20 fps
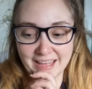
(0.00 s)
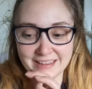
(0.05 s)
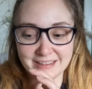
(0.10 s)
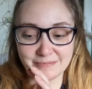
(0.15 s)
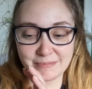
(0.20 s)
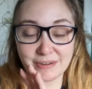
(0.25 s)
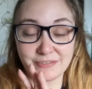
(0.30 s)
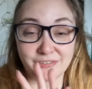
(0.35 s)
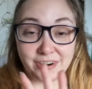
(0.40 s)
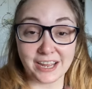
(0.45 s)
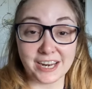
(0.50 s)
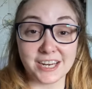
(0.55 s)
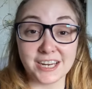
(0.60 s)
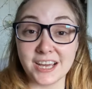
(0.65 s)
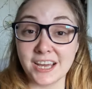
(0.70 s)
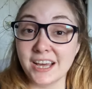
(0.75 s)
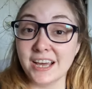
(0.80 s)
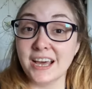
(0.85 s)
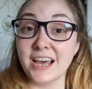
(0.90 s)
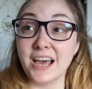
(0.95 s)
and then my
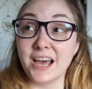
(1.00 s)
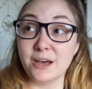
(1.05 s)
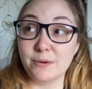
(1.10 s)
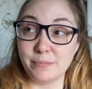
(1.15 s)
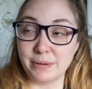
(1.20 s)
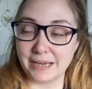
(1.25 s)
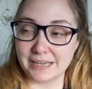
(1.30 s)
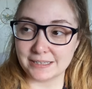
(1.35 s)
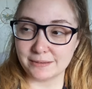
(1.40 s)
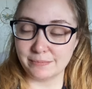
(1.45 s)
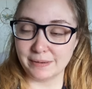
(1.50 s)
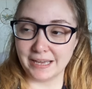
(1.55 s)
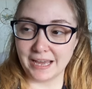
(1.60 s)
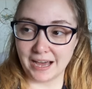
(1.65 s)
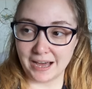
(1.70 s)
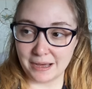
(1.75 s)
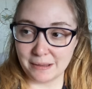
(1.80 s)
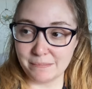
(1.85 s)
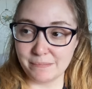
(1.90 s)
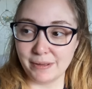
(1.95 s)
friend picked me
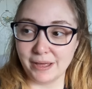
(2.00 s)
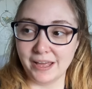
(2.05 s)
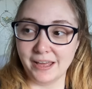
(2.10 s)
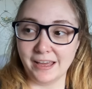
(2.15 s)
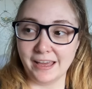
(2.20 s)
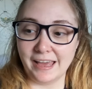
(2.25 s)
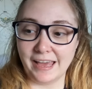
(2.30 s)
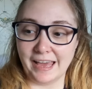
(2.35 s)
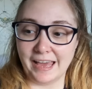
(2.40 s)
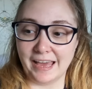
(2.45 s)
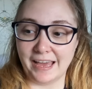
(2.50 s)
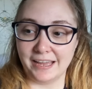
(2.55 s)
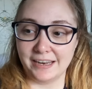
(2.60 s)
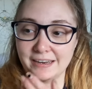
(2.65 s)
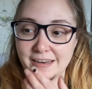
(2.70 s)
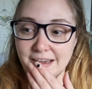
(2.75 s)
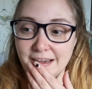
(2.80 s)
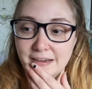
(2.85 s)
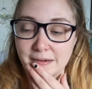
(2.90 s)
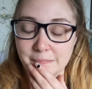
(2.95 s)
up
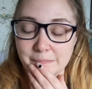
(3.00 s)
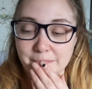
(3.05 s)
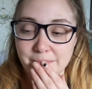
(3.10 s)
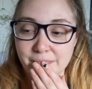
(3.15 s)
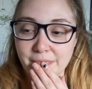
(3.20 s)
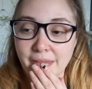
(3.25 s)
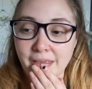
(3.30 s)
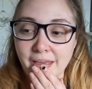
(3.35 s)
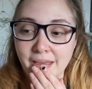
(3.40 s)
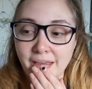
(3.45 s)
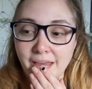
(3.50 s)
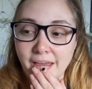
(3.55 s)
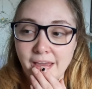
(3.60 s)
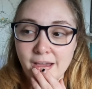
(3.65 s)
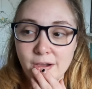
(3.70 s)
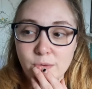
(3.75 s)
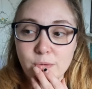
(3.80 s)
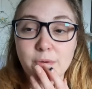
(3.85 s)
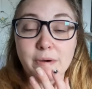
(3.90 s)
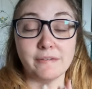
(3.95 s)
and um,
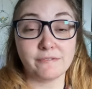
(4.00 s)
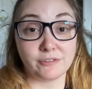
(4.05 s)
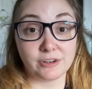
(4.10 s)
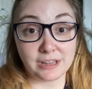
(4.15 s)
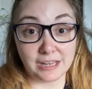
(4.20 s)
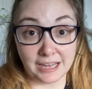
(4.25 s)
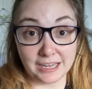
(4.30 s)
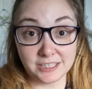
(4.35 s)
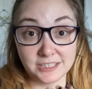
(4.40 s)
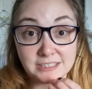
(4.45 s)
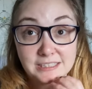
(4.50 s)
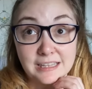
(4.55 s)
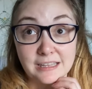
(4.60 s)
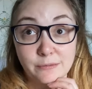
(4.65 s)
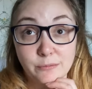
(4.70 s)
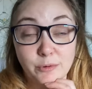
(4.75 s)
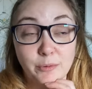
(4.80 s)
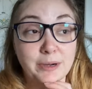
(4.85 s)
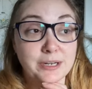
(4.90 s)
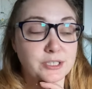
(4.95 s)
we went for lunch and
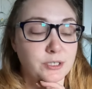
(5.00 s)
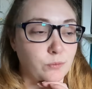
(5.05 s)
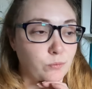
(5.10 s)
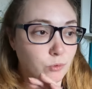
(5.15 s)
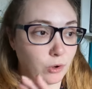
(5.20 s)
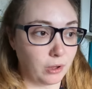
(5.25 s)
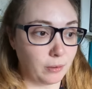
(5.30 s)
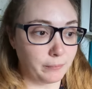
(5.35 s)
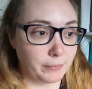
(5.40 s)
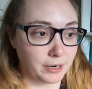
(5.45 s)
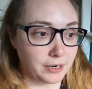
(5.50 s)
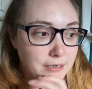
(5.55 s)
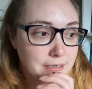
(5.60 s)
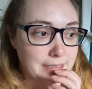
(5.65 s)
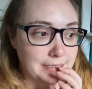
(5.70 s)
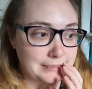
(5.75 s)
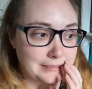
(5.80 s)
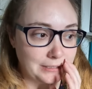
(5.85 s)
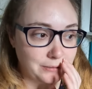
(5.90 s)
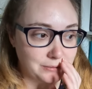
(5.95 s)
then we went to Walmart
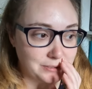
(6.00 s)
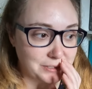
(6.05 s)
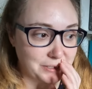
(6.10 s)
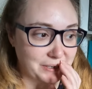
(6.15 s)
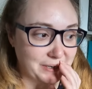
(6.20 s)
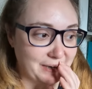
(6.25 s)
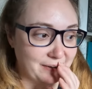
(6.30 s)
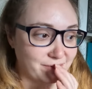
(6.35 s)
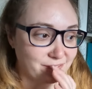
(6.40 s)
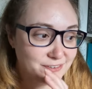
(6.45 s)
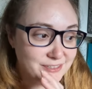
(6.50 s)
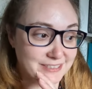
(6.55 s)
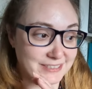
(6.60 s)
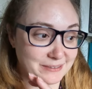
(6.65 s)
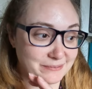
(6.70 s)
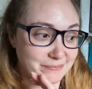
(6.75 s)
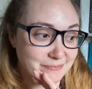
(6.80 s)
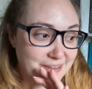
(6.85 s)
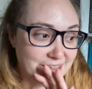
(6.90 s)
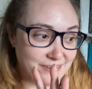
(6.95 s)
because he was looking for
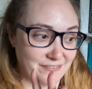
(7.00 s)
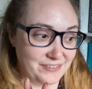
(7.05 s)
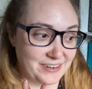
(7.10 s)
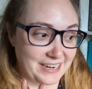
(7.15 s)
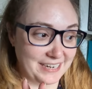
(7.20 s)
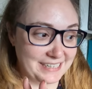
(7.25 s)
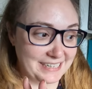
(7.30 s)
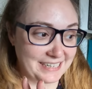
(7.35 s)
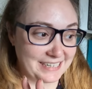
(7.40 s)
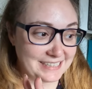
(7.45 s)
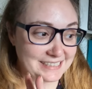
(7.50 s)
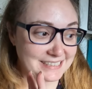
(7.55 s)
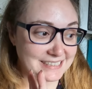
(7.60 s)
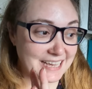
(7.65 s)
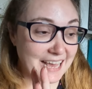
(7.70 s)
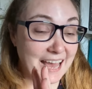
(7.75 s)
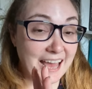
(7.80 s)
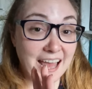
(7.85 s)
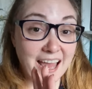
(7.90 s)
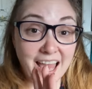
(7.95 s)
some gift
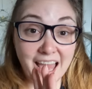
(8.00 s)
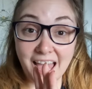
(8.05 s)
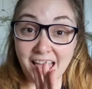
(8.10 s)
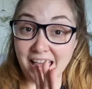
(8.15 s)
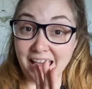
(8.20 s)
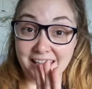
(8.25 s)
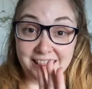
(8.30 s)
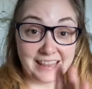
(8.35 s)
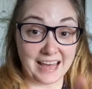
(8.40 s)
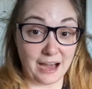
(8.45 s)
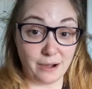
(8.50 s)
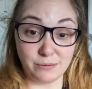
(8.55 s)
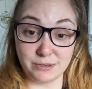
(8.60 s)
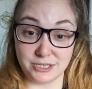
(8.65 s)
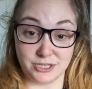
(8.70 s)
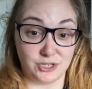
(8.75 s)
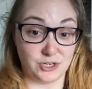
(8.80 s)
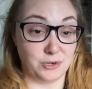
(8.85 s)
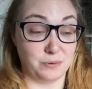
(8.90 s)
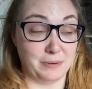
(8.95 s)
ideas. And that
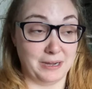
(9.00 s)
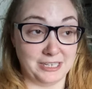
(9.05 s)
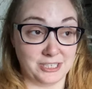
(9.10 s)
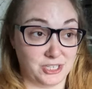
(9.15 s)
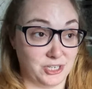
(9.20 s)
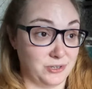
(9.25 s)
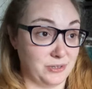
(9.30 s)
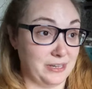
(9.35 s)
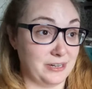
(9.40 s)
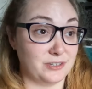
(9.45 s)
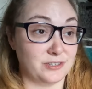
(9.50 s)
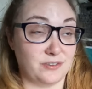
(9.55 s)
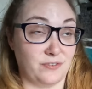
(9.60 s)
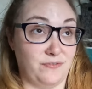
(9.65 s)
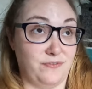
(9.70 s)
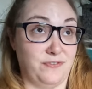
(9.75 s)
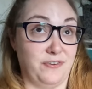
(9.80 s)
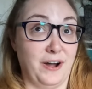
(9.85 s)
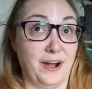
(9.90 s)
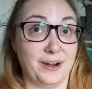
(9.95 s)
was too much too. There's
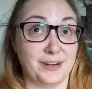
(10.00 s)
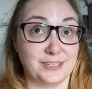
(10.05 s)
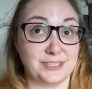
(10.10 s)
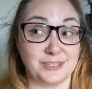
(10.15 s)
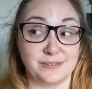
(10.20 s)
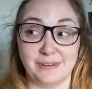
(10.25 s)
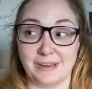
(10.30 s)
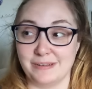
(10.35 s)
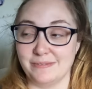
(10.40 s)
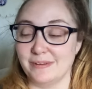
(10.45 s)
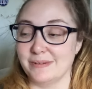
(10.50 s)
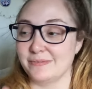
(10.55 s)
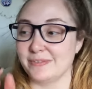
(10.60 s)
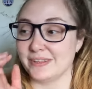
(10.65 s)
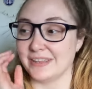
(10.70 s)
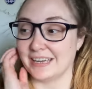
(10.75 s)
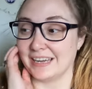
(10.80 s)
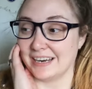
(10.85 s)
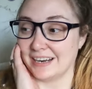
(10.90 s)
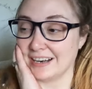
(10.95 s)
far too many
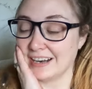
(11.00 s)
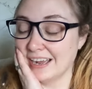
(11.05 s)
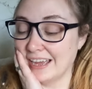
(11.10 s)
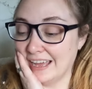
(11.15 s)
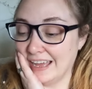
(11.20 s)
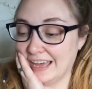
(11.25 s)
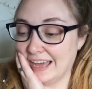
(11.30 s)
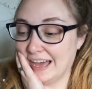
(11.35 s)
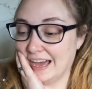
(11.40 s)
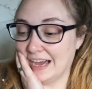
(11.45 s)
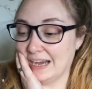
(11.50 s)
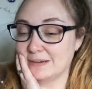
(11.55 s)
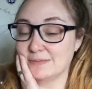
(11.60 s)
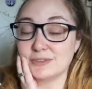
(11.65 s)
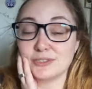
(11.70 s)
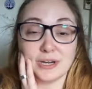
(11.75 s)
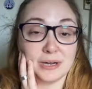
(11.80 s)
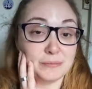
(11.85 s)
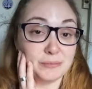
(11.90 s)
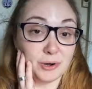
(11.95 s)
people there.
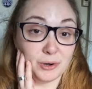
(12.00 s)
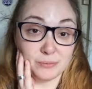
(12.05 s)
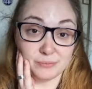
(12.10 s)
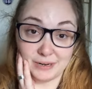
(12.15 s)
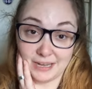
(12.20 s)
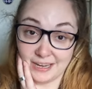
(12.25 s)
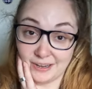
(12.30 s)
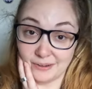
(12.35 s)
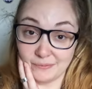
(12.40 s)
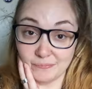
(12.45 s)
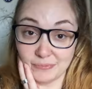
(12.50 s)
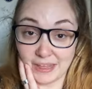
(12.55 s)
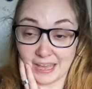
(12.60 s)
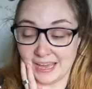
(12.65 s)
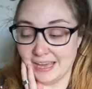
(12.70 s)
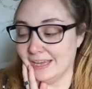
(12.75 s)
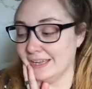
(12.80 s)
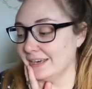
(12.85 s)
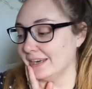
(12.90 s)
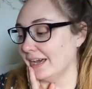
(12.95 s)
Um, so I'm home now
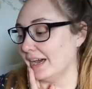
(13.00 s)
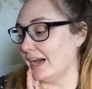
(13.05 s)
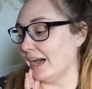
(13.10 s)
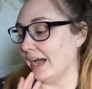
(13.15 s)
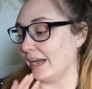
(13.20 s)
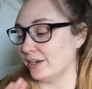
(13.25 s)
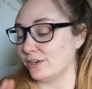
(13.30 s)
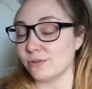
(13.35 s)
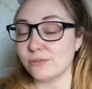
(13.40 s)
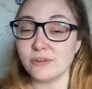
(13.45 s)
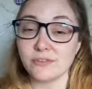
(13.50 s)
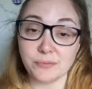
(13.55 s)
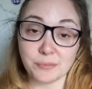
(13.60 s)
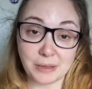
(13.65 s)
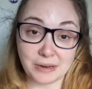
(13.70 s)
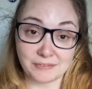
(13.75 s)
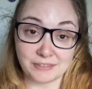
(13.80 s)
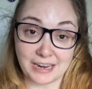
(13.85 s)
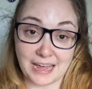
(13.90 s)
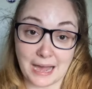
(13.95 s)
and I don't know if I'm
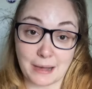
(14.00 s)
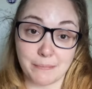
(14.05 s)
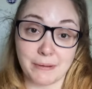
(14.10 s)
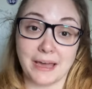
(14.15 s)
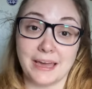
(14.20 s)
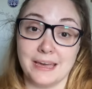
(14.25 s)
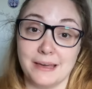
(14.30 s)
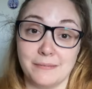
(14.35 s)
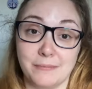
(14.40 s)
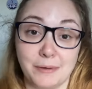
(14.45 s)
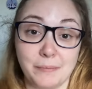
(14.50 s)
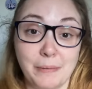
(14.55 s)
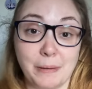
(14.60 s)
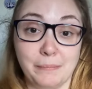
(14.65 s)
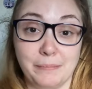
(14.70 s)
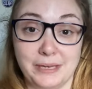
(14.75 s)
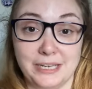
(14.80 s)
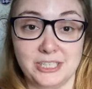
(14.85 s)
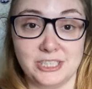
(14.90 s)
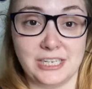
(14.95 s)
gonna have a nap. I am in my
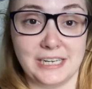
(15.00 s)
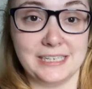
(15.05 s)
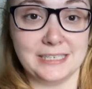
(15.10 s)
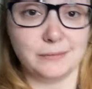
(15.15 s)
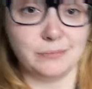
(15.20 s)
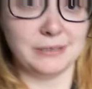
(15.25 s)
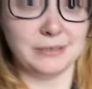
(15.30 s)
PJs